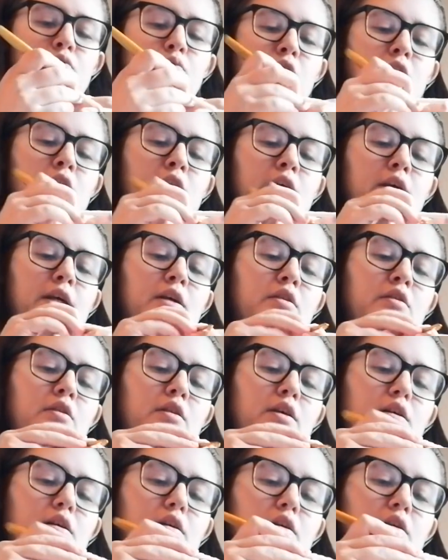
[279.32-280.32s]
the one
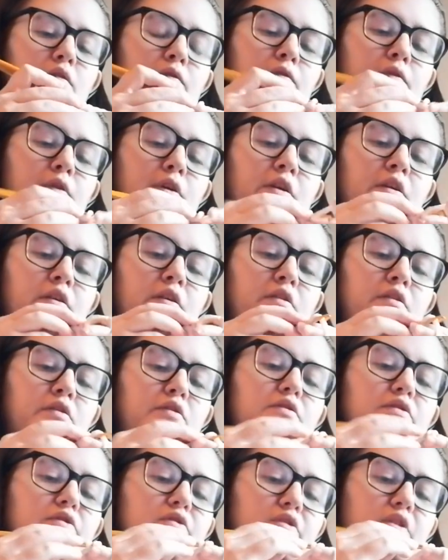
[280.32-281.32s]
hand I think
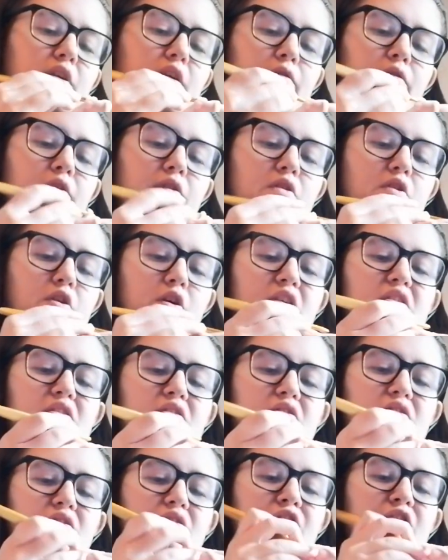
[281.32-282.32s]
safety
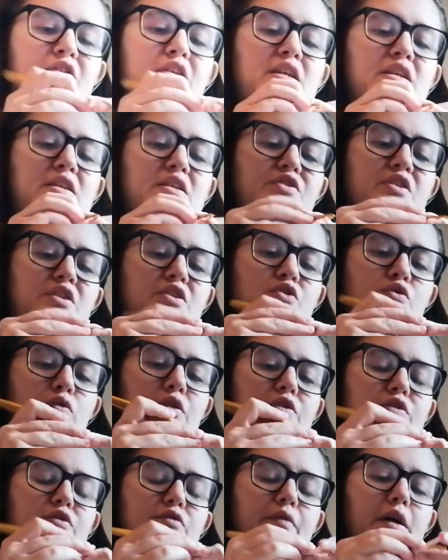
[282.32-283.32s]
eyes is the easy
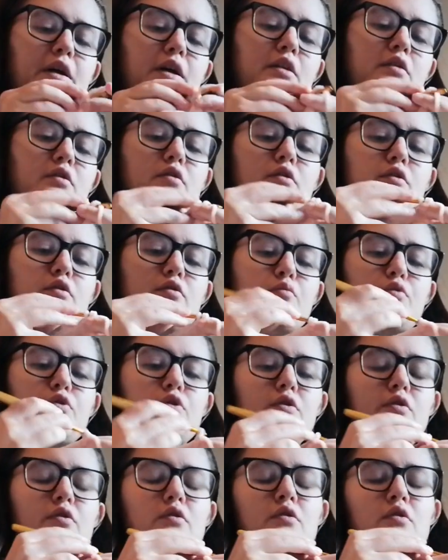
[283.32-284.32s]
choice, right? You
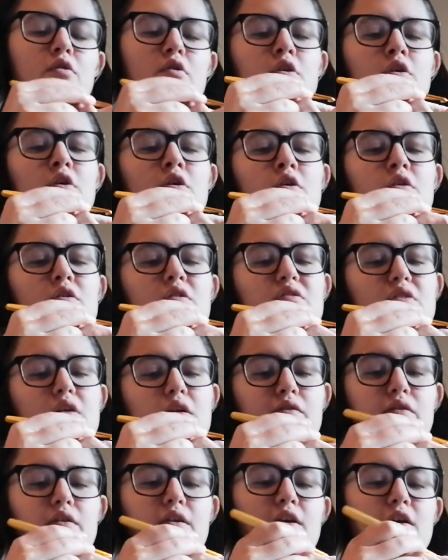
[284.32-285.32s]
put the
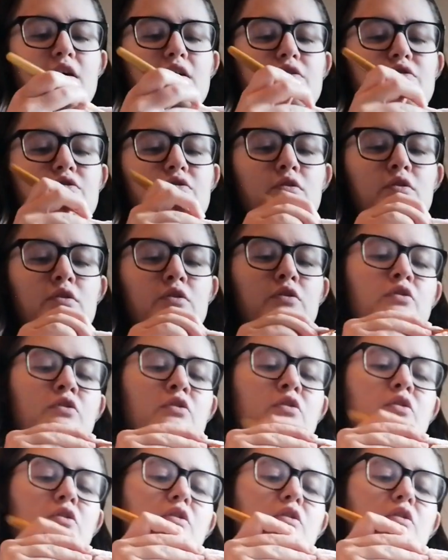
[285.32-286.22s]
safety eyes on,